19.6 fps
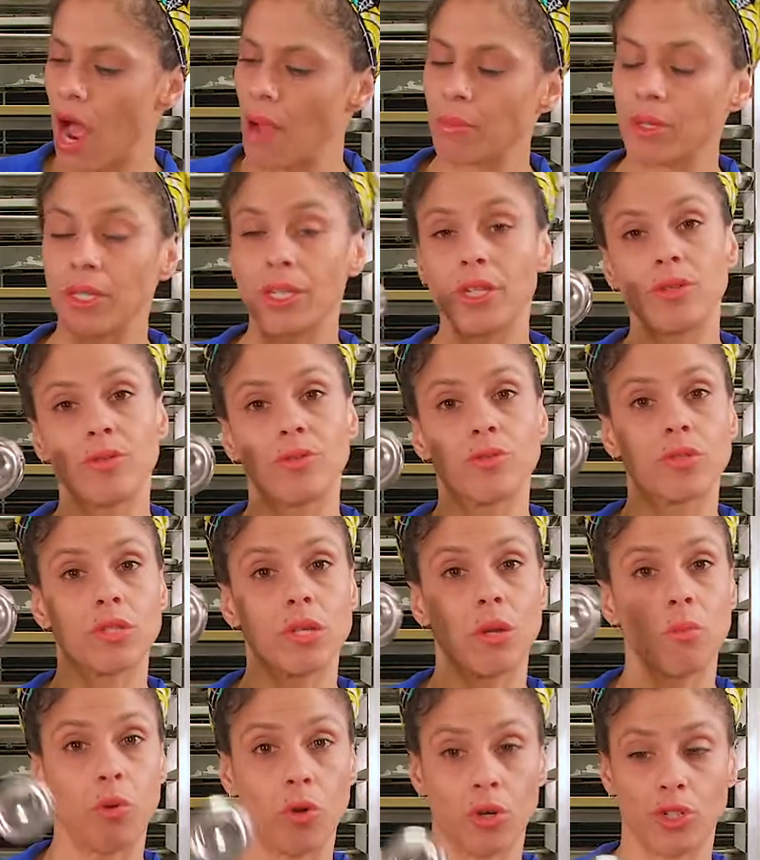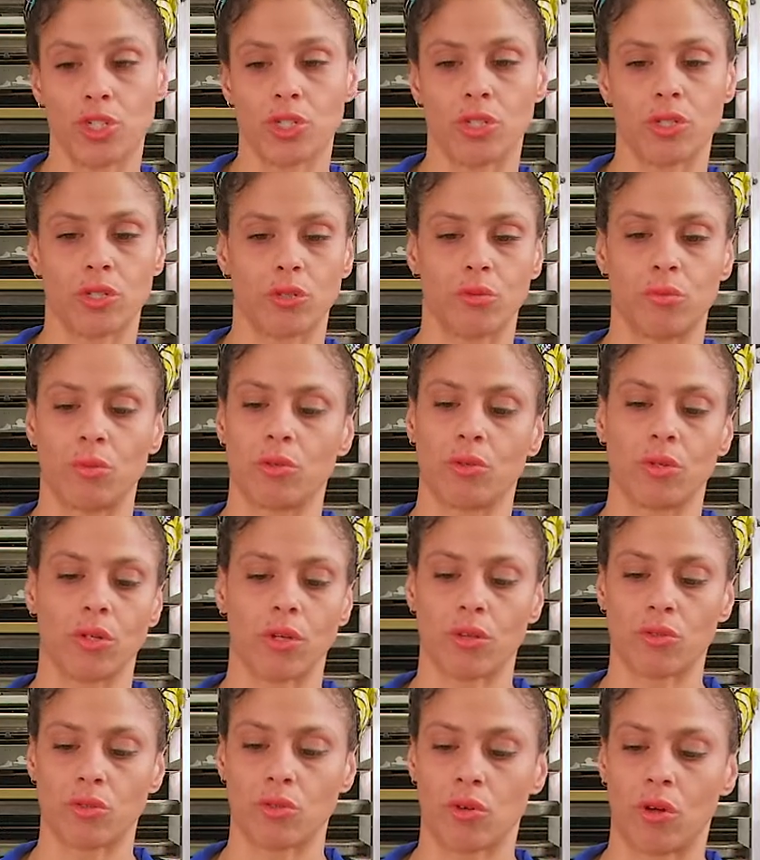I'm gonna use a portion scoop. You can
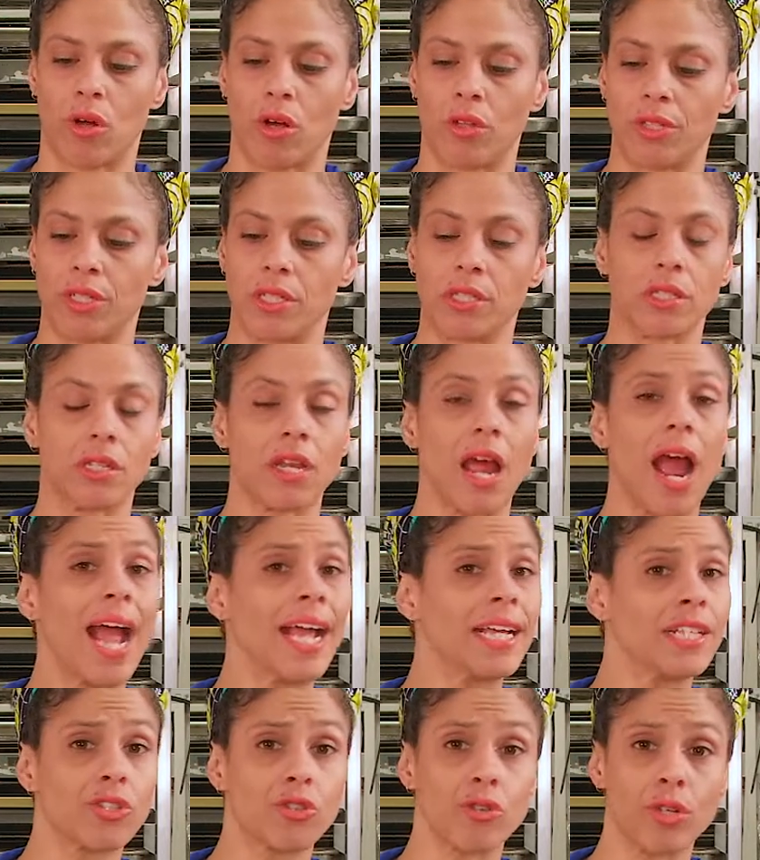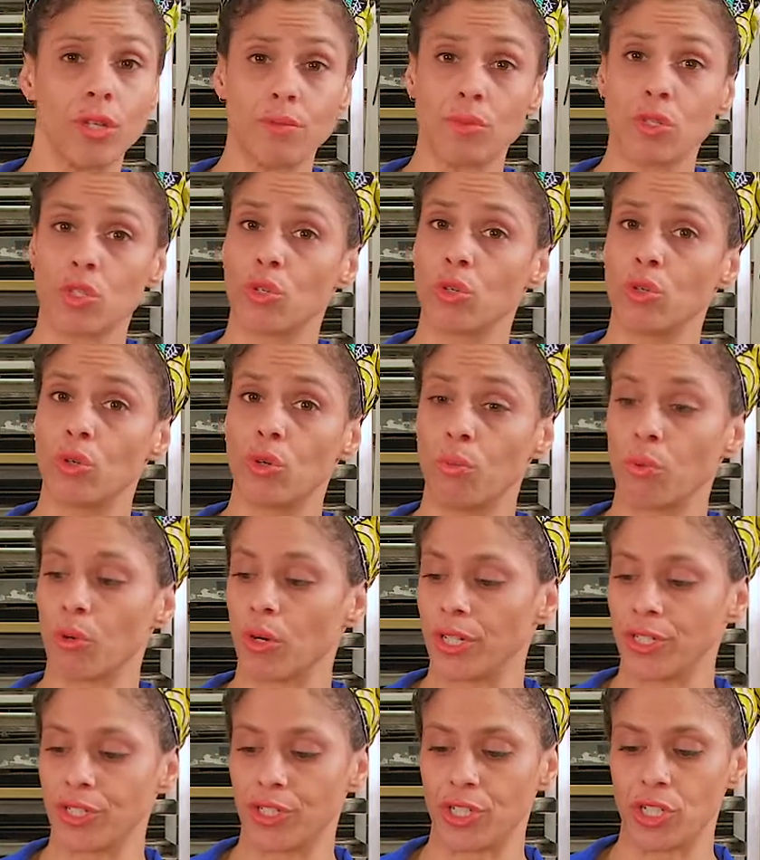also call these an ice cream scoop
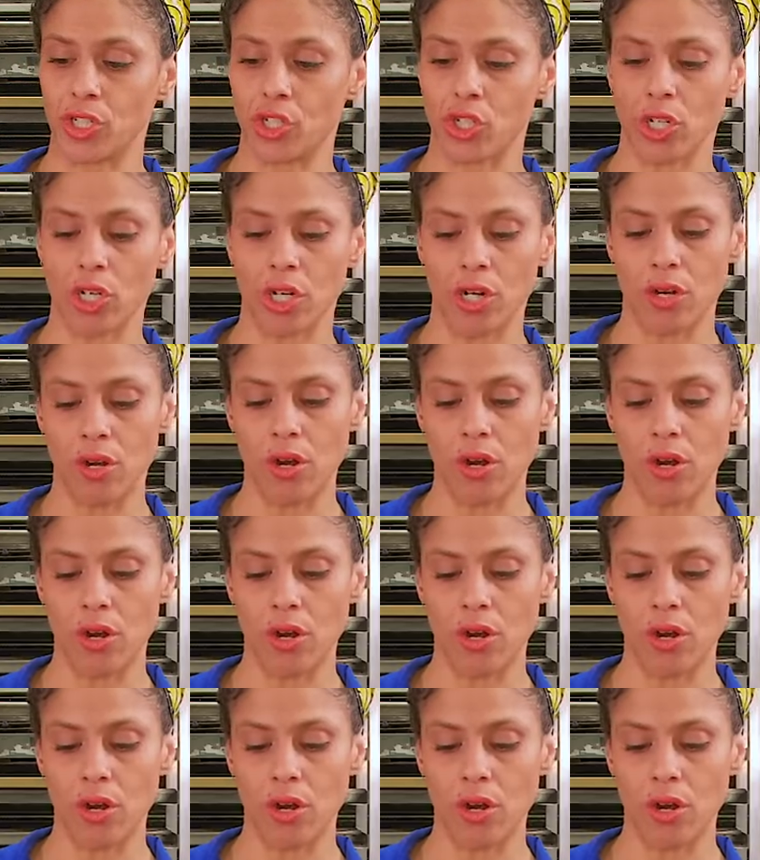or a disher.